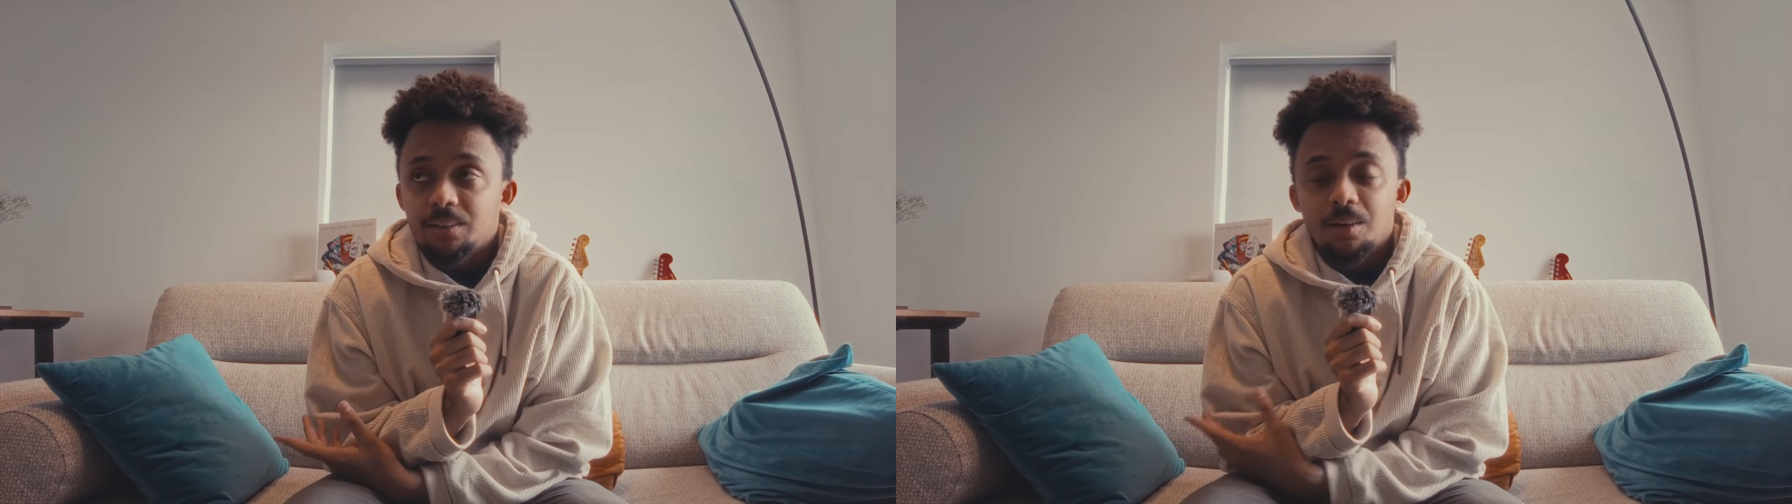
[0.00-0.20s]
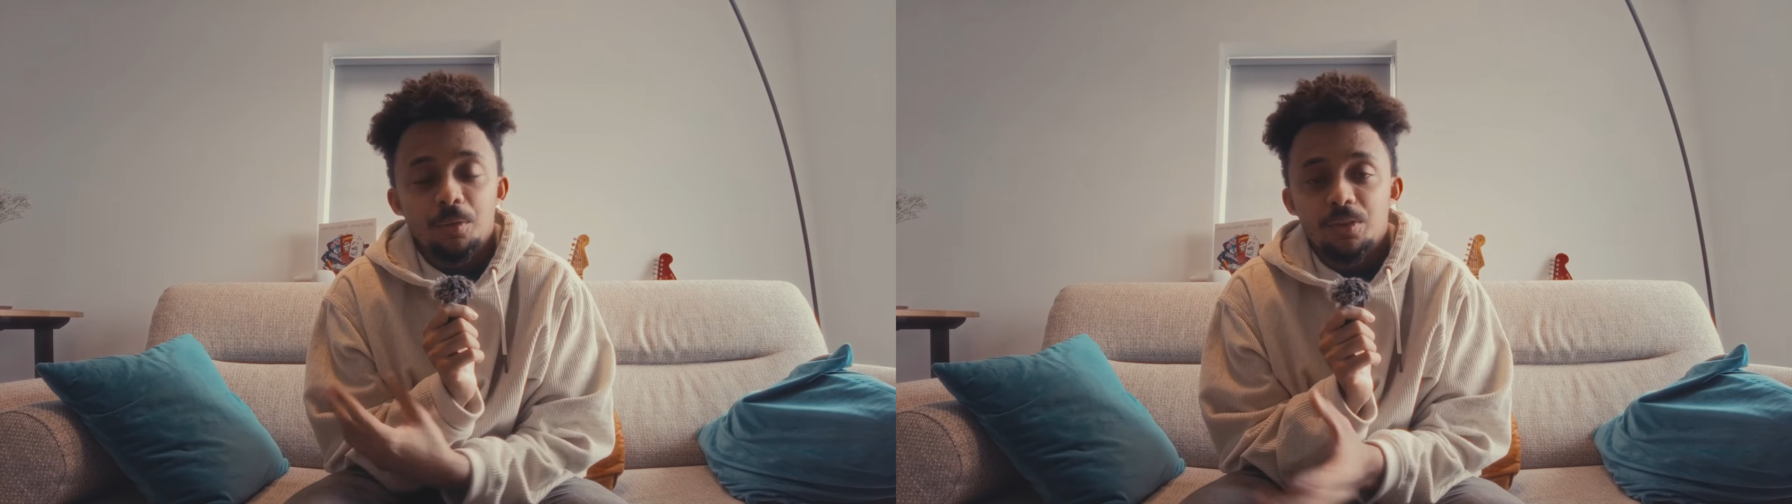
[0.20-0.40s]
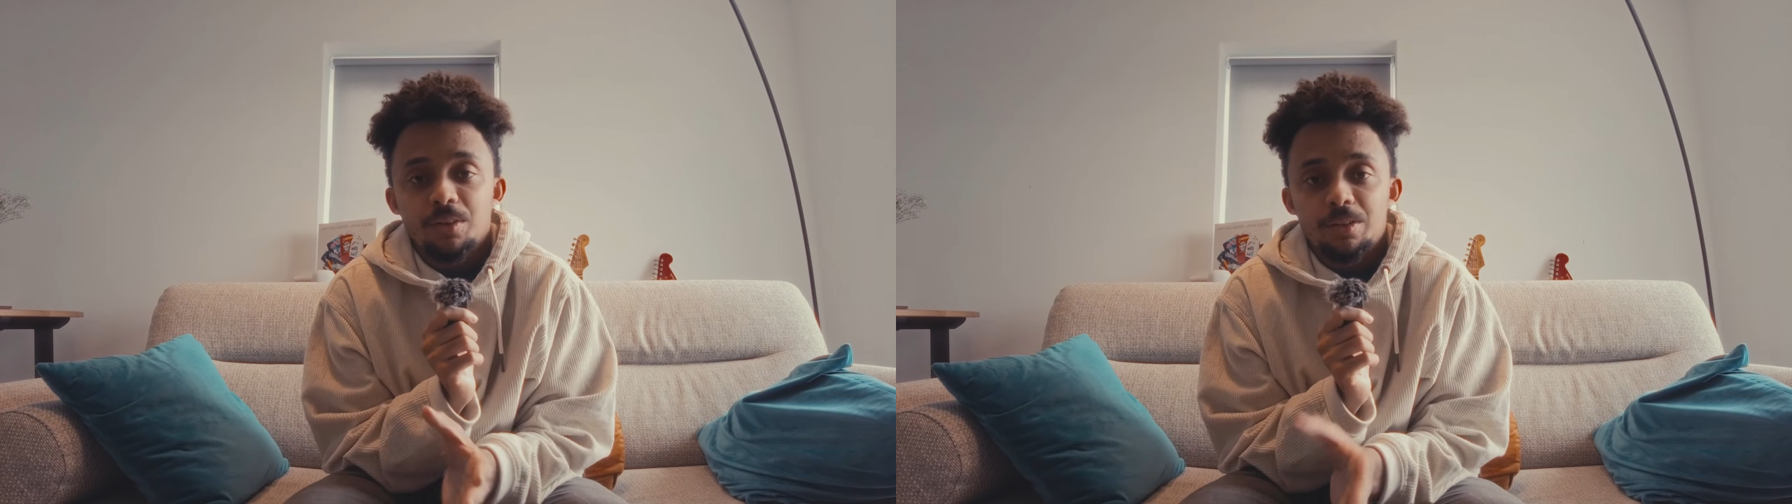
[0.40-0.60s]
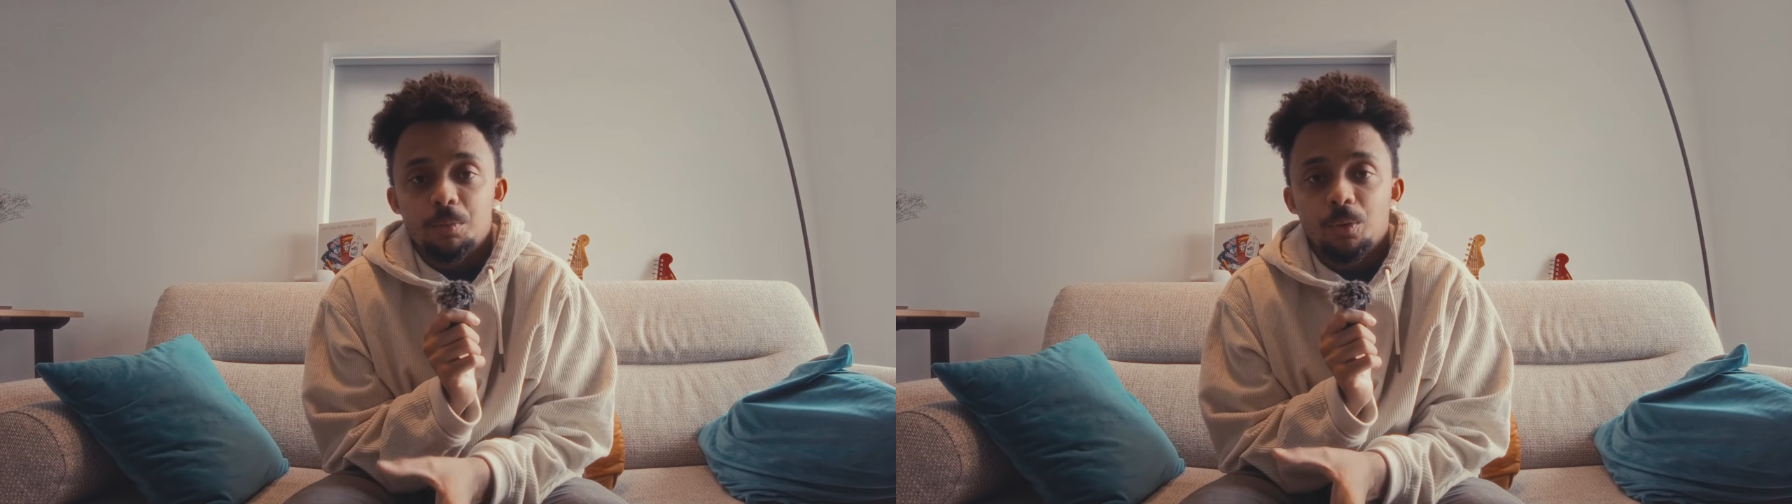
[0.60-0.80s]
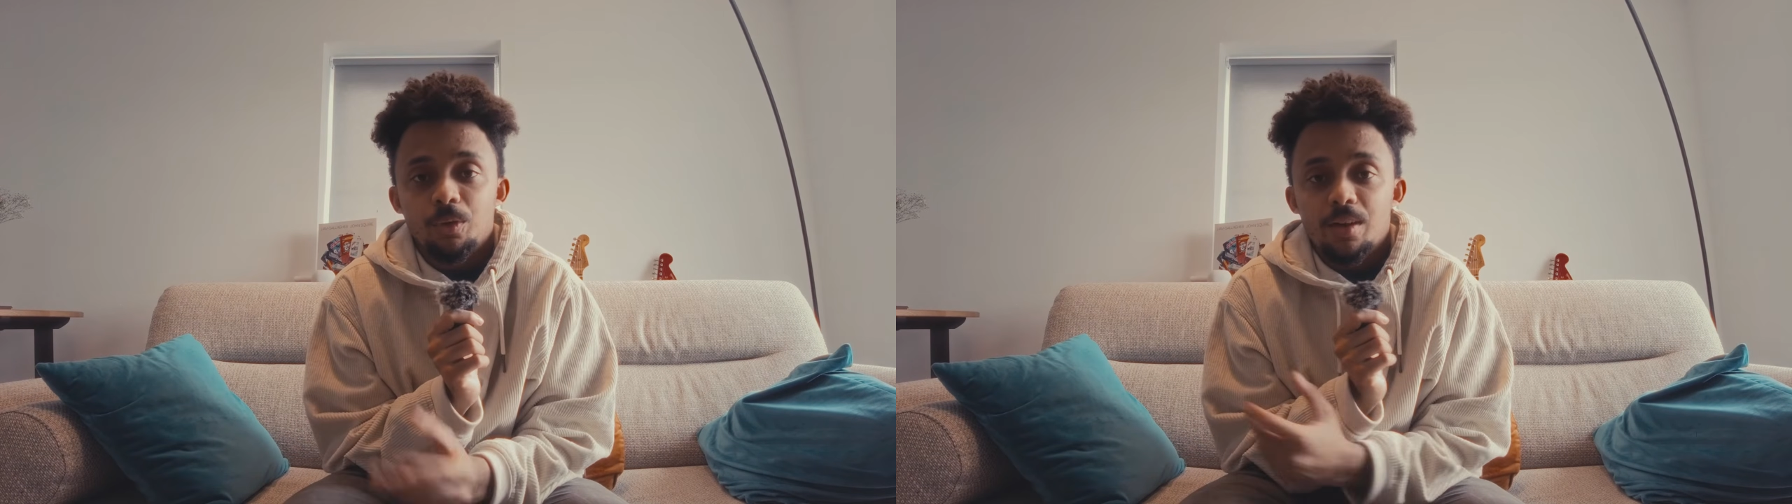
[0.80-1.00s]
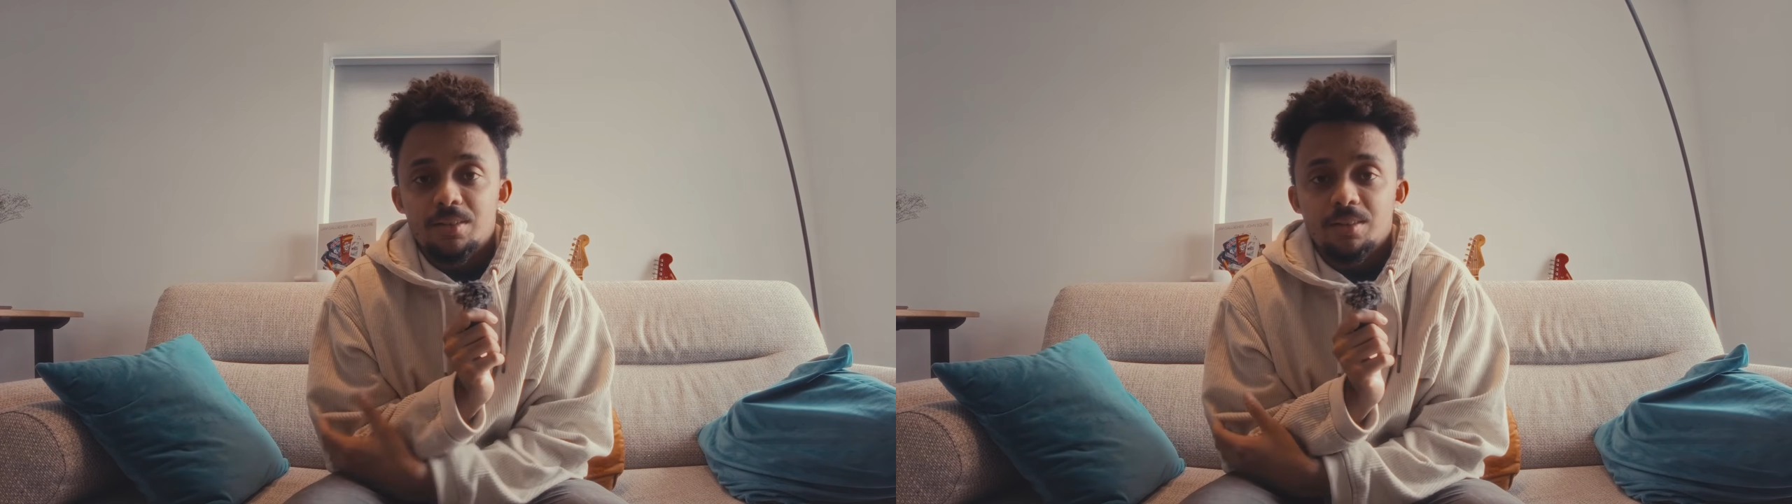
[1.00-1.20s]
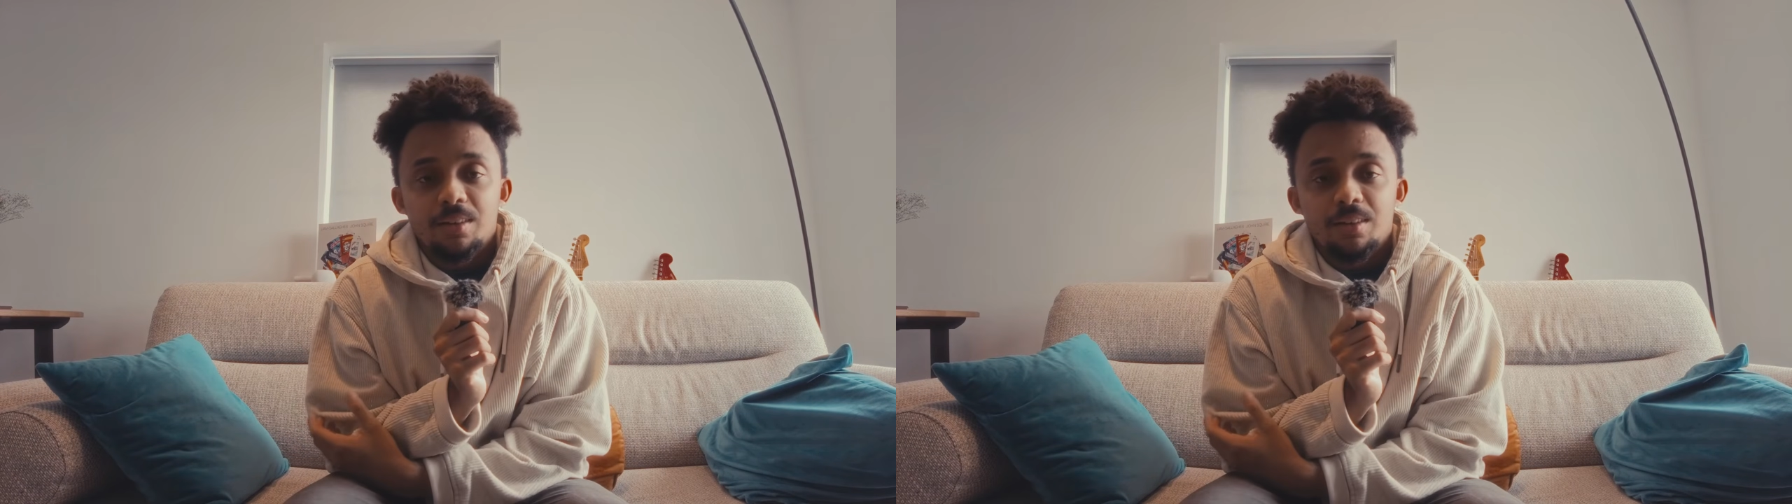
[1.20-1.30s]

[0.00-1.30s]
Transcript: I want to explore this